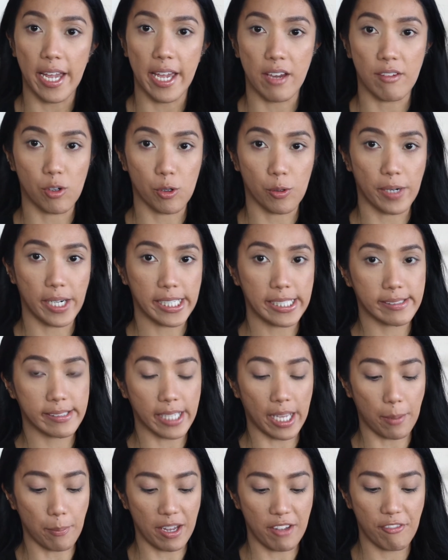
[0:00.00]
have already
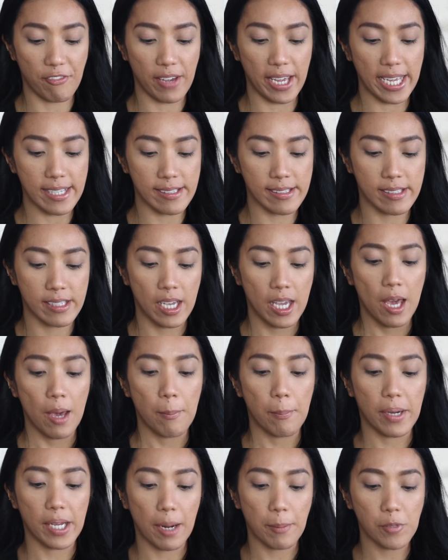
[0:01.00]
set my face,
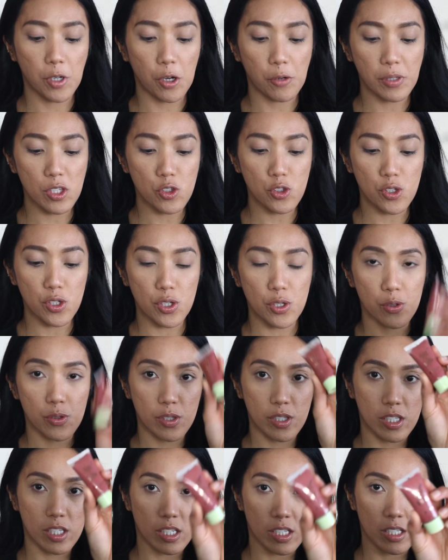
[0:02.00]
but I'm going to
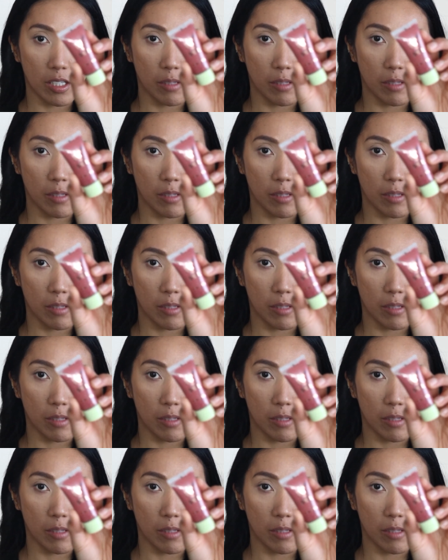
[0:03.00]
use this